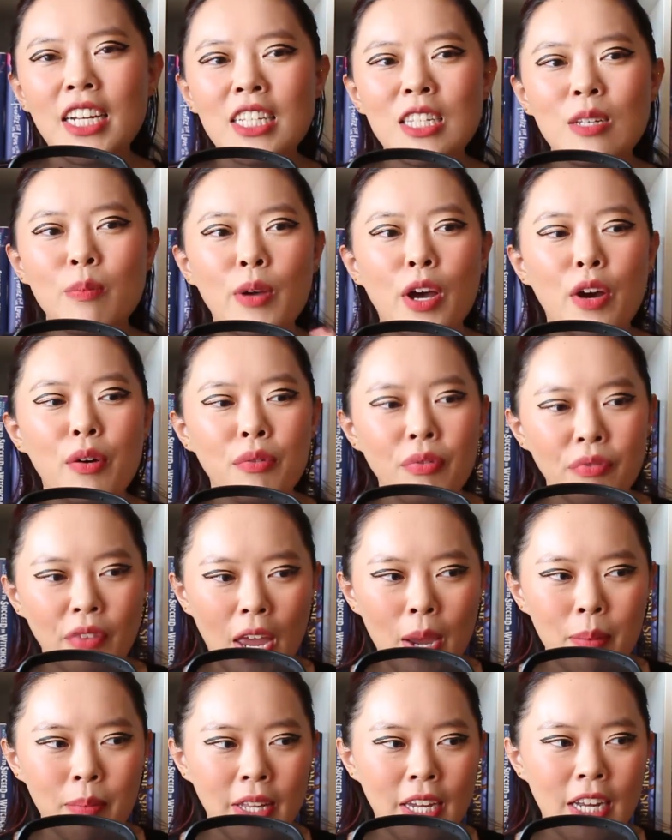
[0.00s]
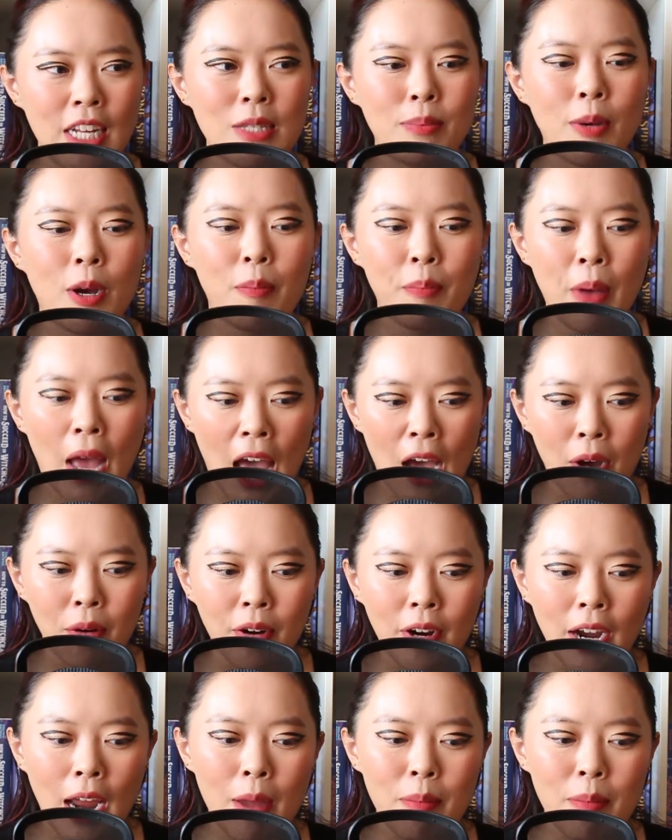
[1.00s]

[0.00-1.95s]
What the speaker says: It's about family, it's about power,